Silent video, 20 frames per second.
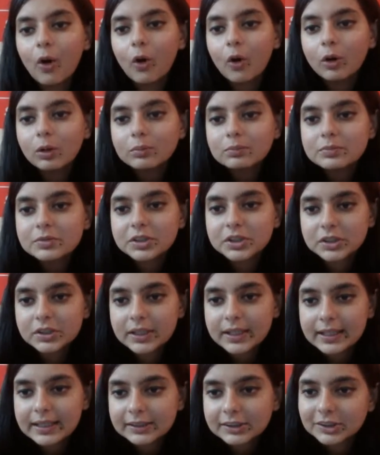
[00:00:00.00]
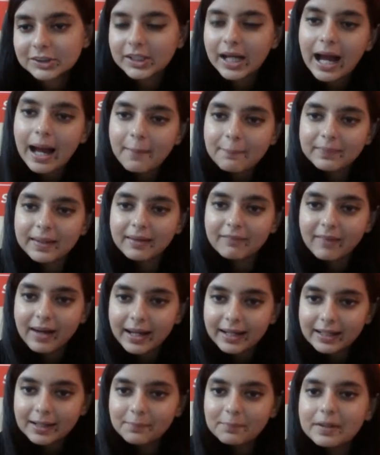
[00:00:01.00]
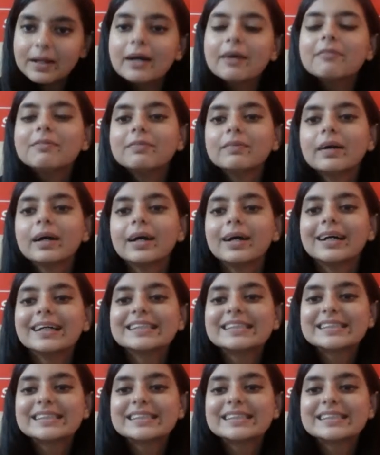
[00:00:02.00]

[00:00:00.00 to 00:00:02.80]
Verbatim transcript: Om Shri Shyam Devai Namah,